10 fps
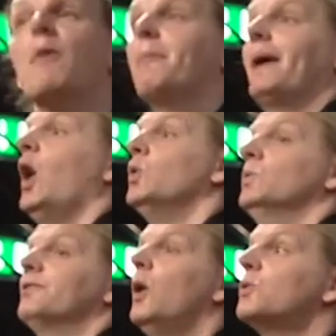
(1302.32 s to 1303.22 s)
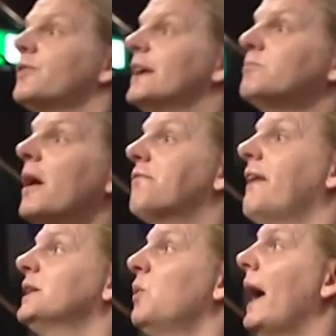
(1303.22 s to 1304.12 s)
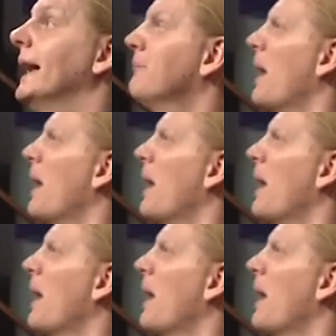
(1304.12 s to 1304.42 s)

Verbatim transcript: might be old. Old things might fade away. It